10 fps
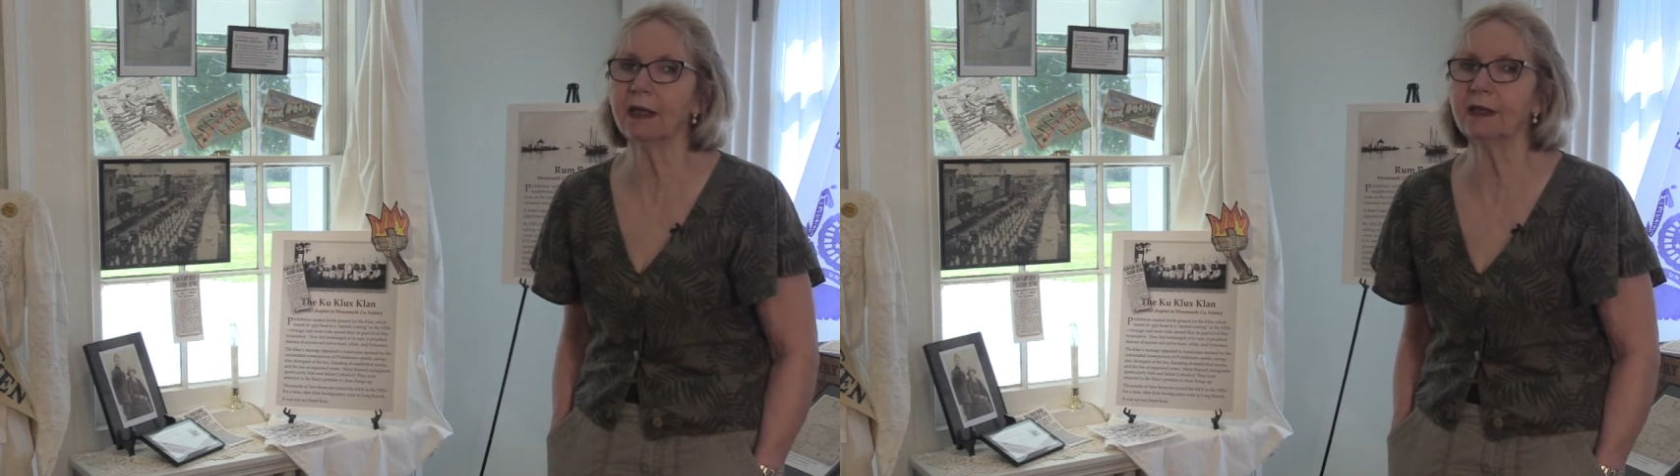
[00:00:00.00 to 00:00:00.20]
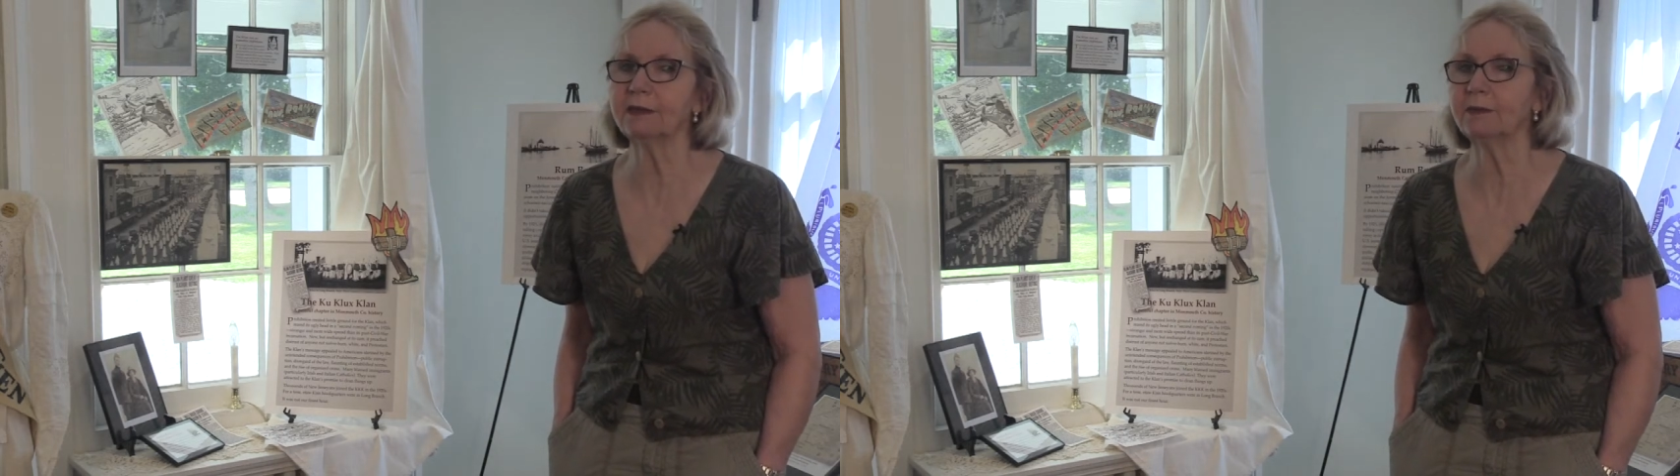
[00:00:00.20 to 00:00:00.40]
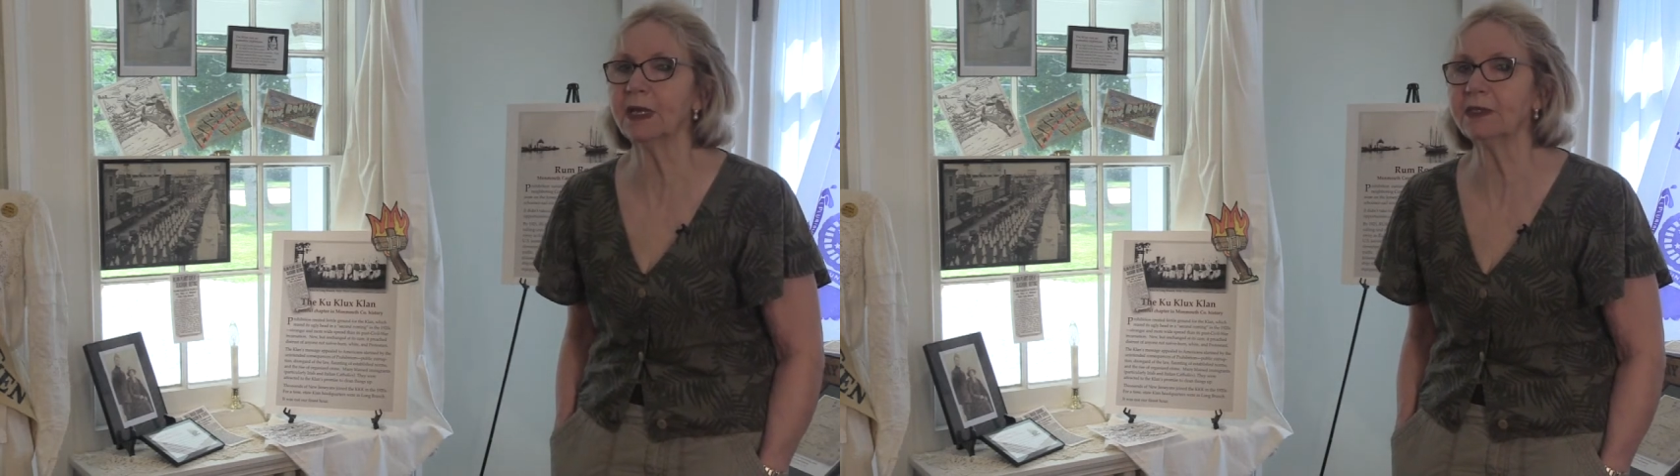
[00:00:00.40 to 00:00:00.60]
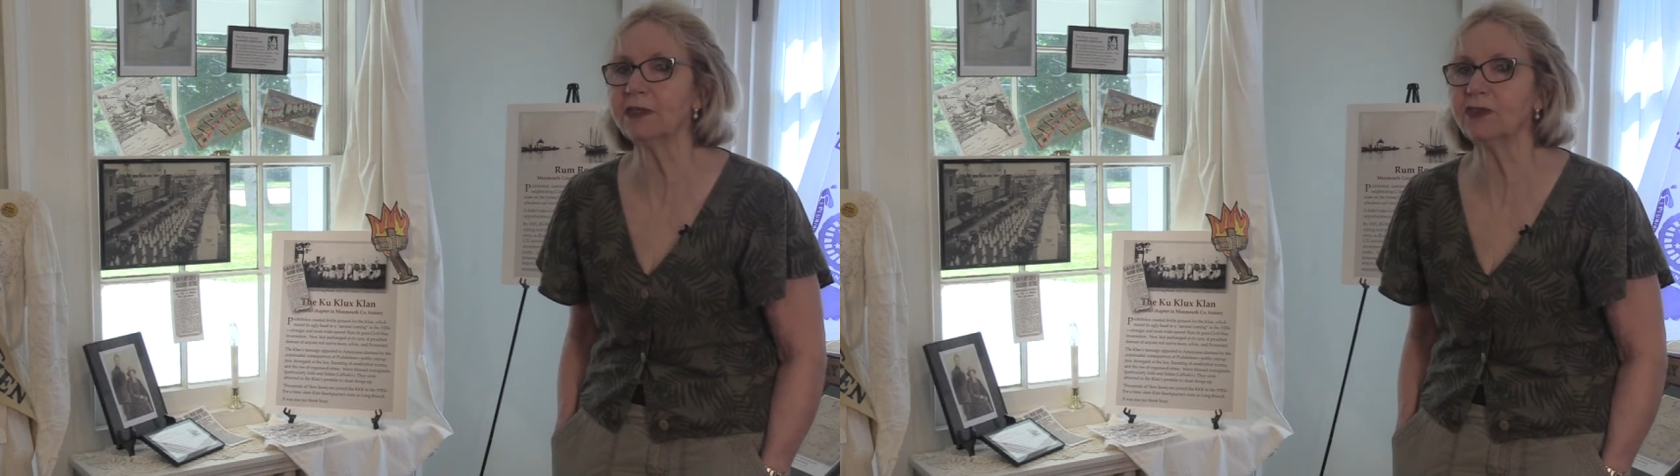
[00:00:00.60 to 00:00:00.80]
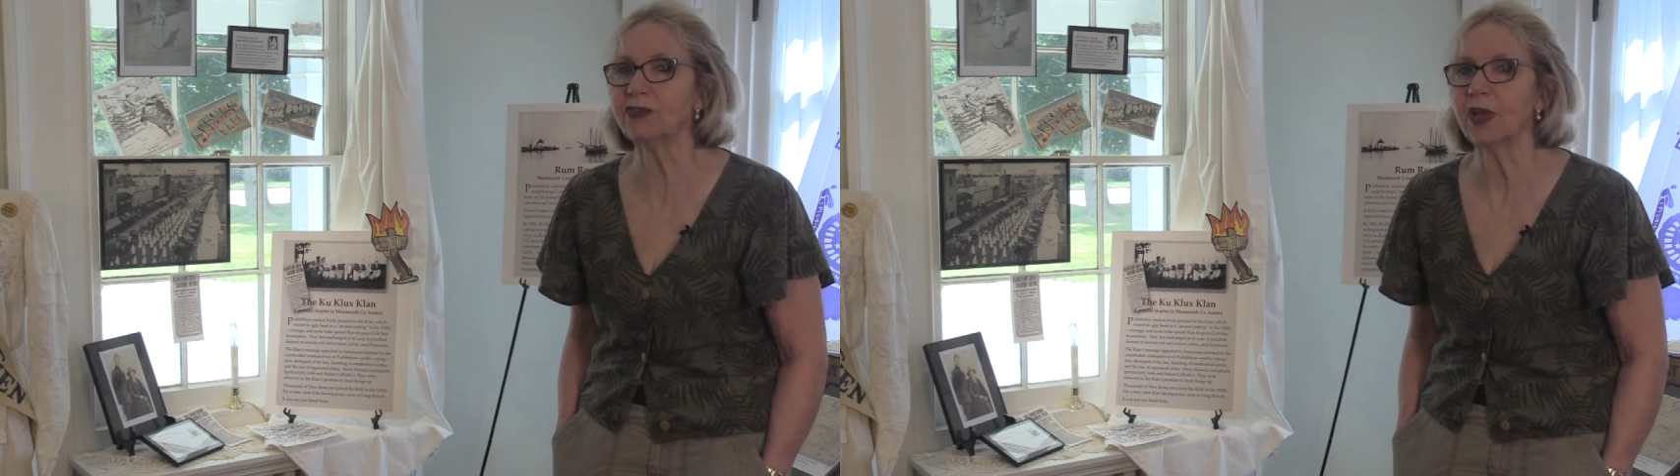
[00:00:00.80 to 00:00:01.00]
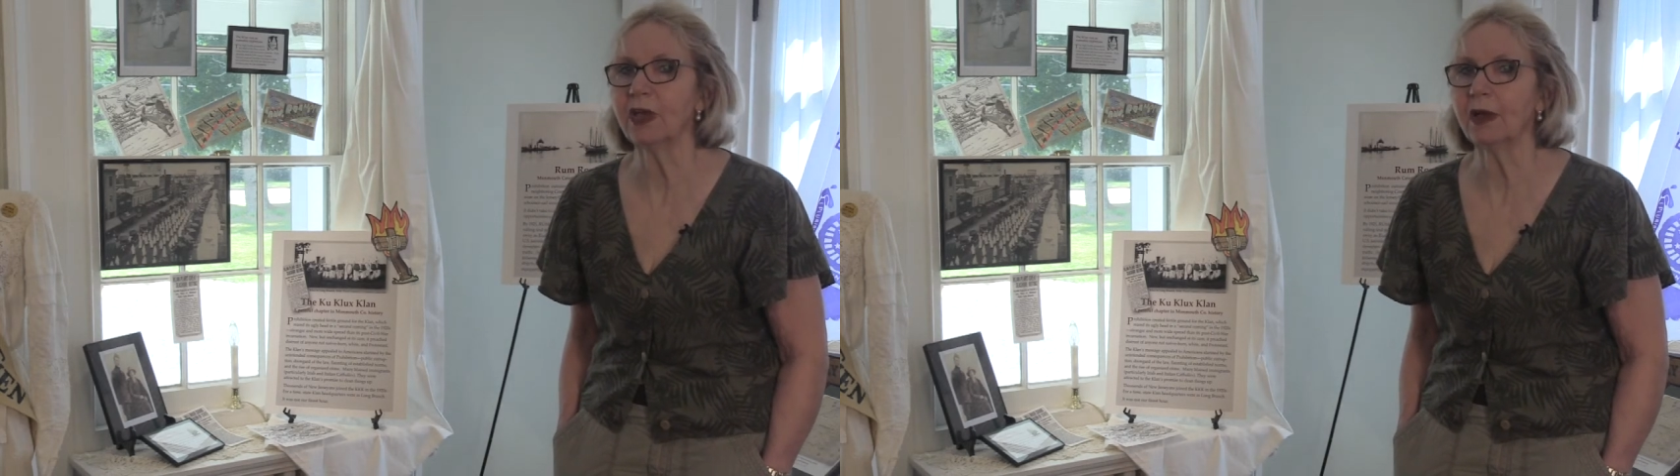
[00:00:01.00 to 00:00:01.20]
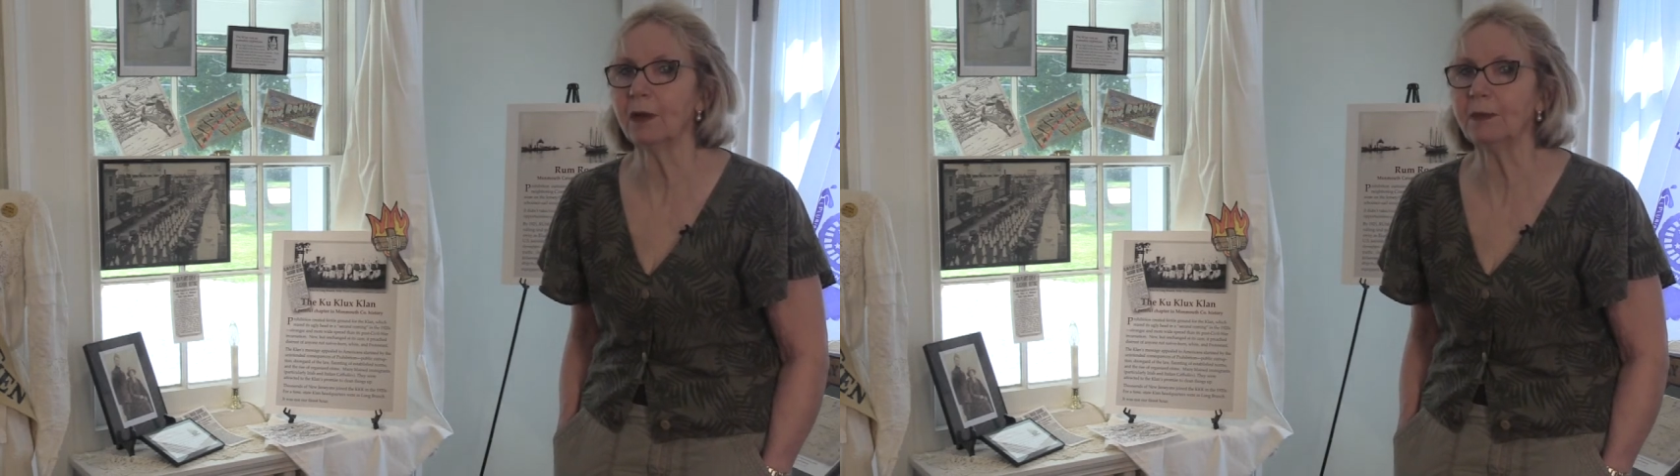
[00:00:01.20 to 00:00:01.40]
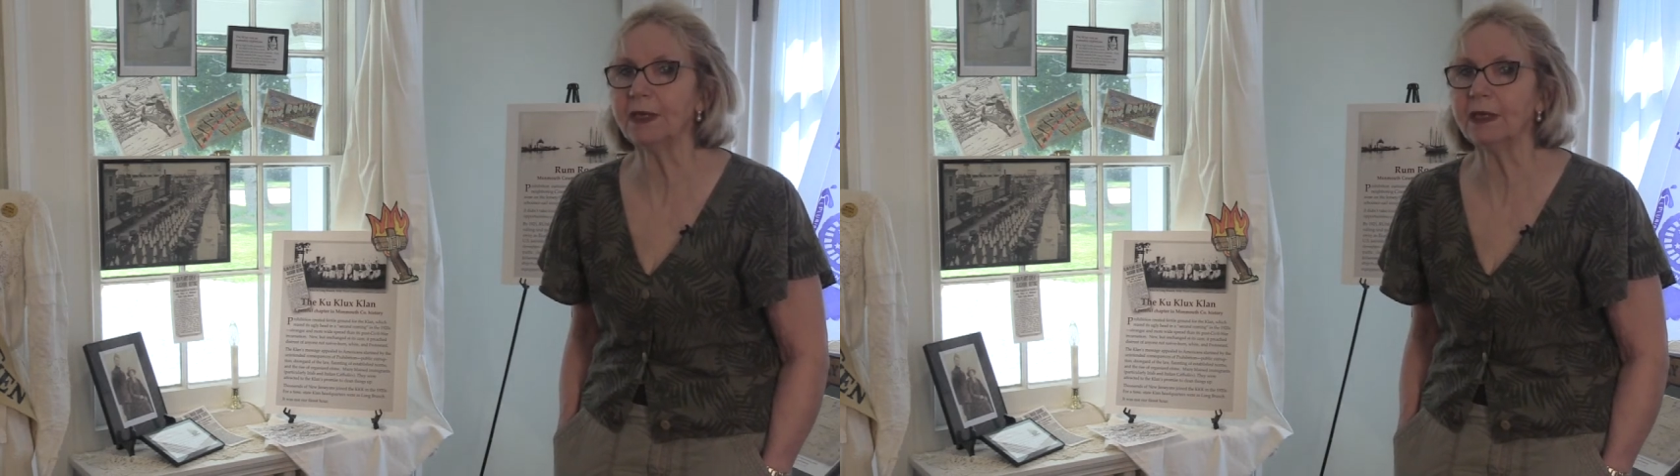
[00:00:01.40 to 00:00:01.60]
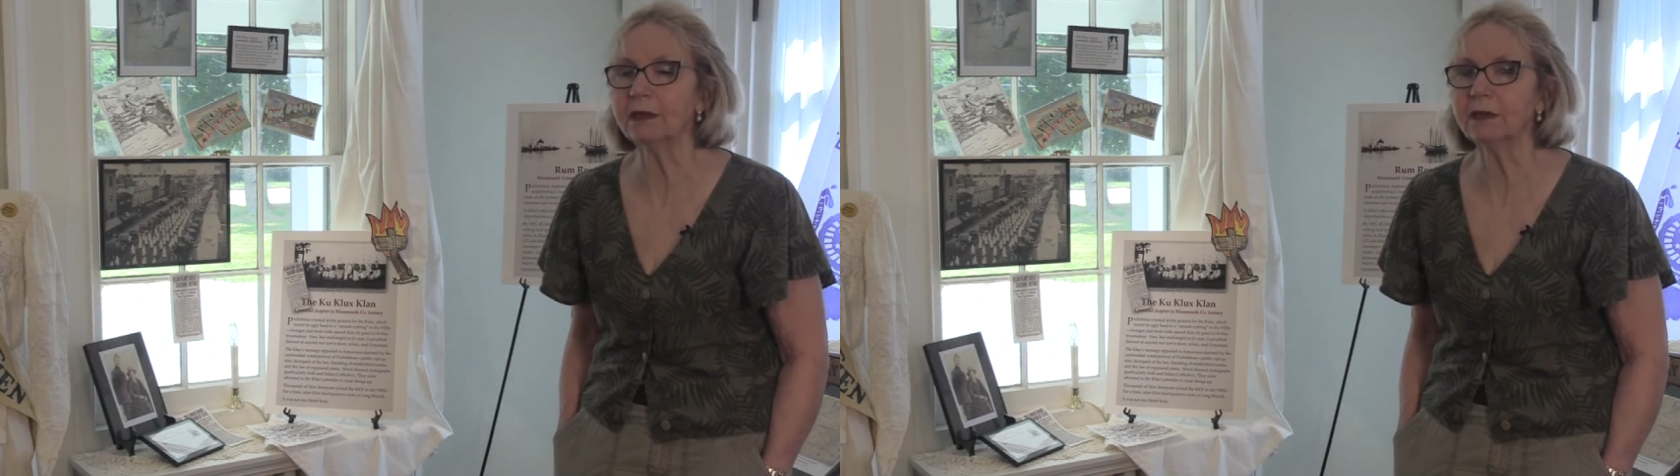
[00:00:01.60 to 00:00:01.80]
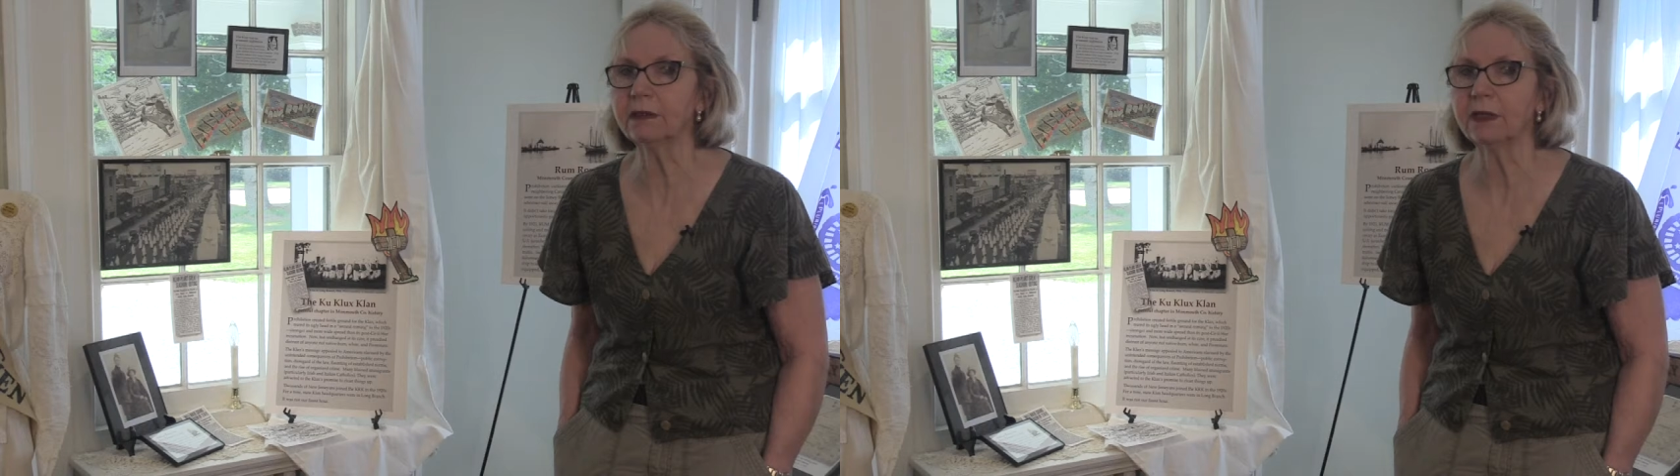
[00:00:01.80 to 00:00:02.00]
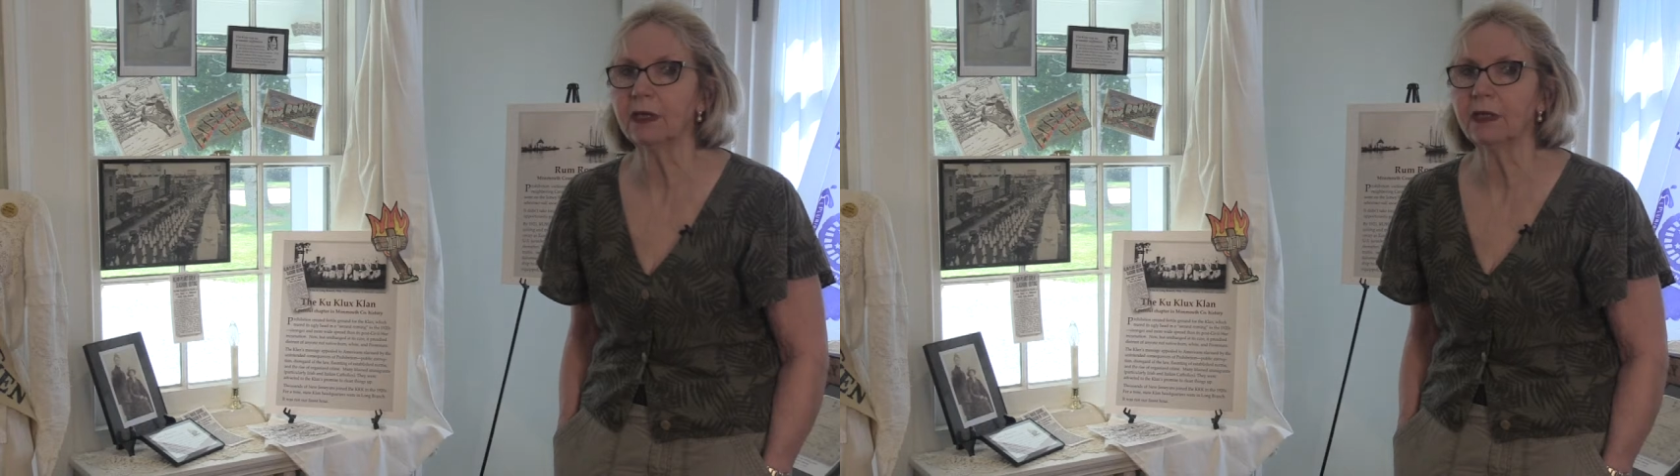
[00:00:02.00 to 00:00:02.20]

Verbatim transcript: its message appealed